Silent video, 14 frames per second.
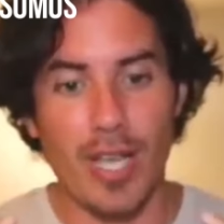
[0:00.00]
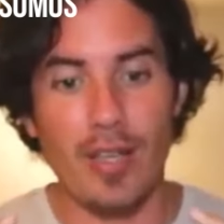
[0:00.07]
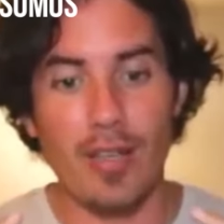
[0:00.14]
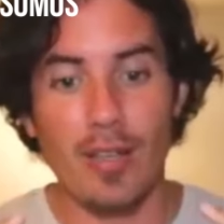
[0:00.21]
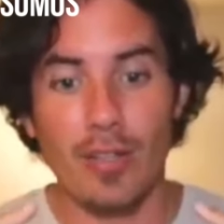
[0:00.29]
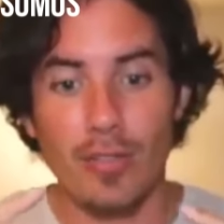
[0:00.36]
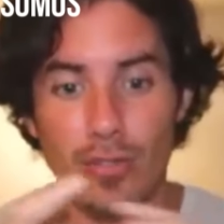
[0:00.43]

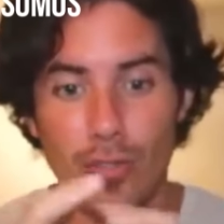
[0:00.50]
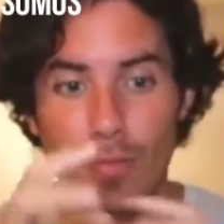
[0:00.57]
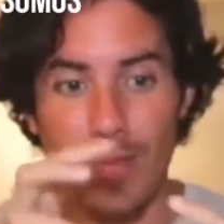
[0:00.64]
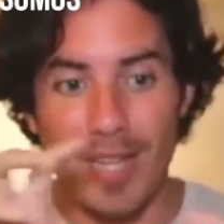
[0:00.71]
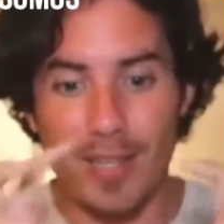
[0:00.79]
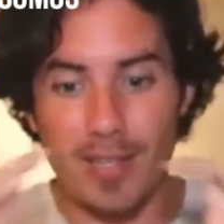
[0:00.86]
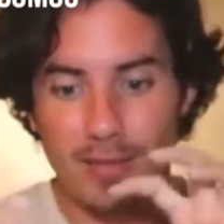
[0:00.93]
okay,
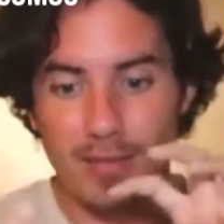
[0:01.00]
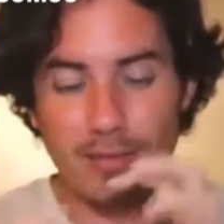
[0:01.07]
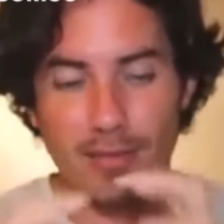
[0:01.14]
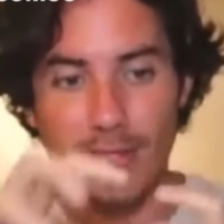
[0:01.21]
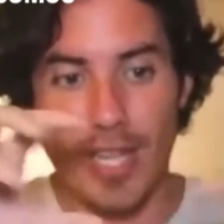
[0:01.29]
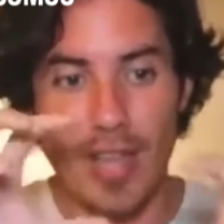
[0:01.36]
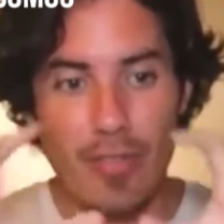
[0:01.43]
to
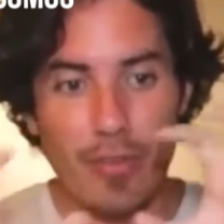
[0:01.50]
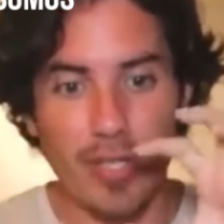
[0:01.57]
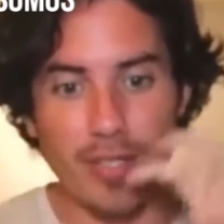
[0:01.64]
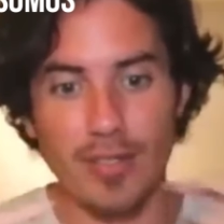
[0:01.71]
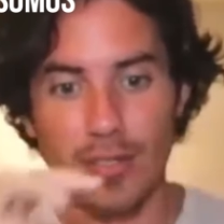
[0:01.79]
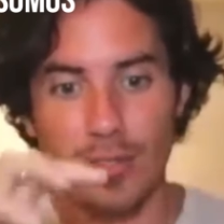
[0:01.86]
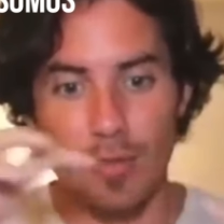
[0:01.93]
make the
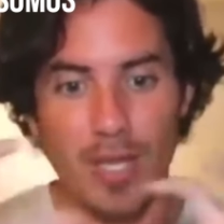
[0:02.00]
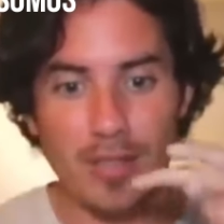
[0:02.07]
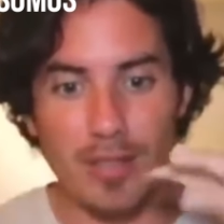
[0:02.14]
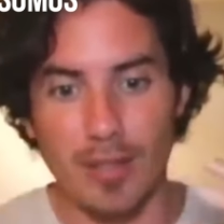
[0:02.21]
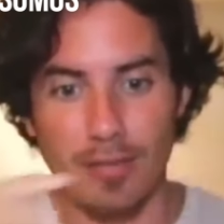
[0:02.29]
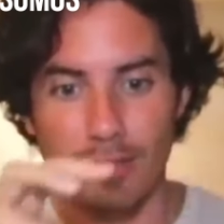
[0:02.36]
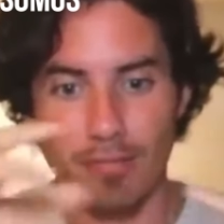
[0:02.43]
gatherings, to
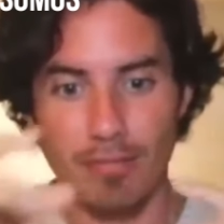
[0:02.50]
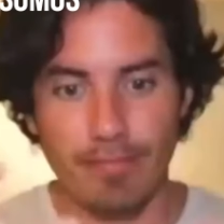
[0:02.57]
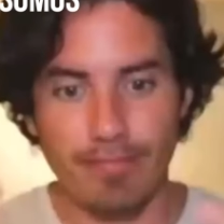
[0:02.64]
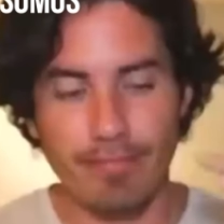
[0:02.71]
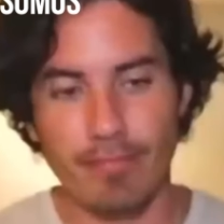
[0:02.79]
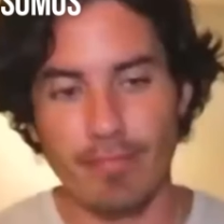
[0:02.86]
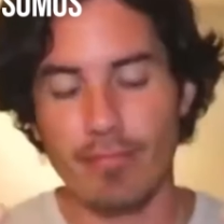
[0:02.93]
make the
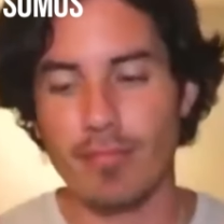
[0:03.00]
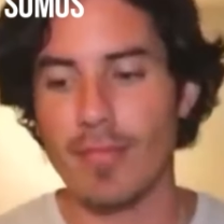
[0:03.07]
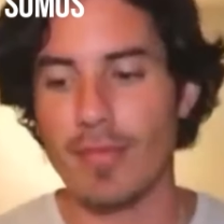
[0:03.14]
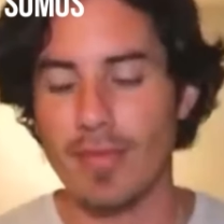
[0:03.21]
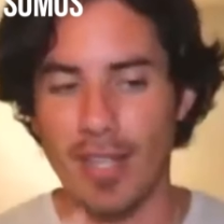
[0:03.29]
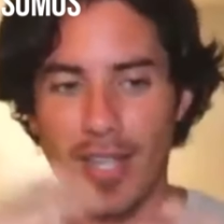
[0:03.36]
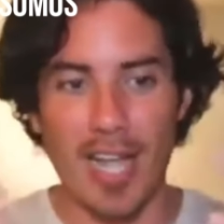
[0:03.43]

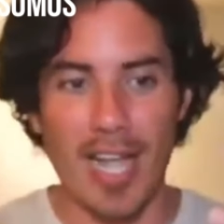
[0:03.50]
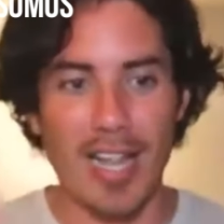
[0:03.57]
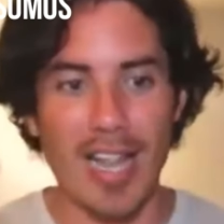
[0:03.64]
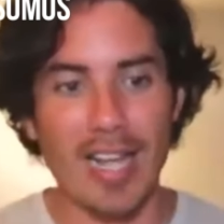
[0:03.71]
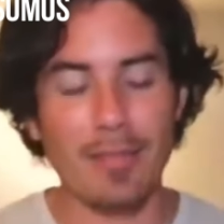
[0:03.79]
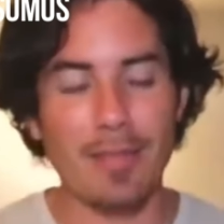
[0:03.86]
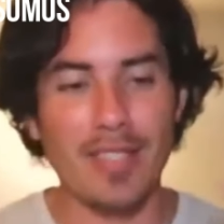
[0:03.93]

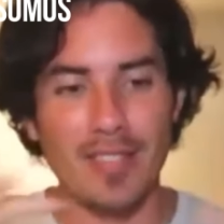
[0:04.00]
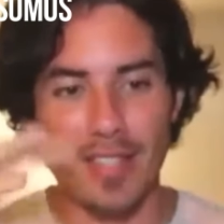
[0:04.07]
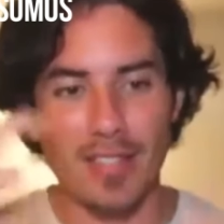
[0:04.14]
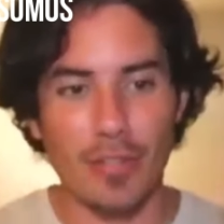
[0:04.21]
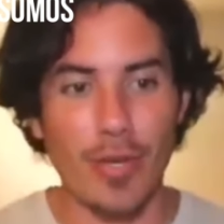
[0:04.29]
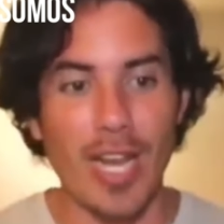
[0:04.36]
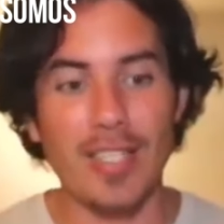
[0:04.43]

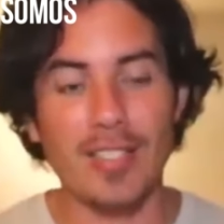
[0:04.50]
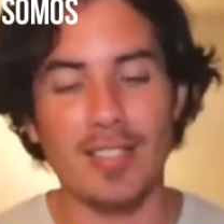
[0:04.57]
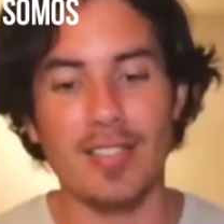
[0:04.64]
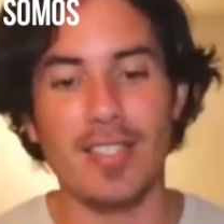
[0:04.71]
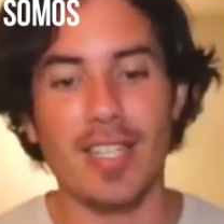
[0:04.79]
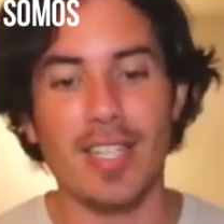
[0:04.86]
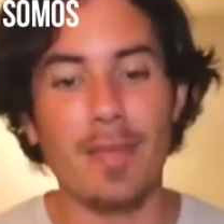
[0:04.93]
alignments and
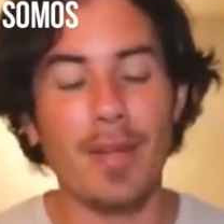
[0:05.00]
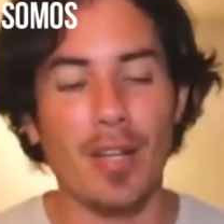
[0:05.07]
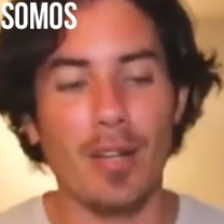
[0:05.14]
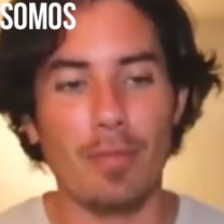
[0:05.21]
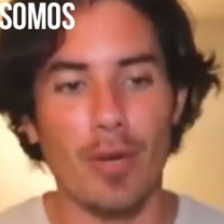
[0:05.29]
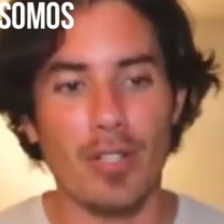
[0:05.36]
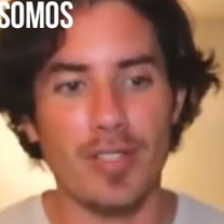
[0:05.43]
create the
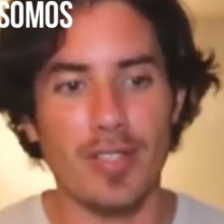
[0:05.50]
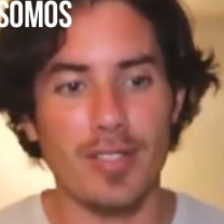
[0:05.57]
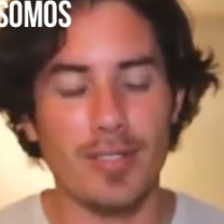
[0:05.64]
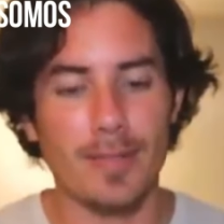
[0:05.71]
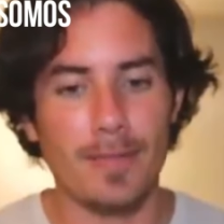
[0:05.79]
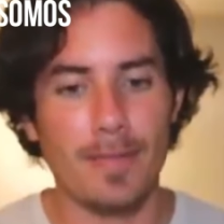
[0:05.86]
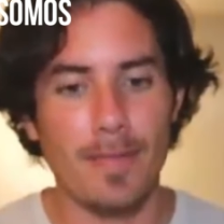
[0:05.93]
chemical
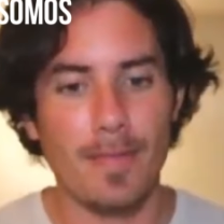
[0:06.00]
process.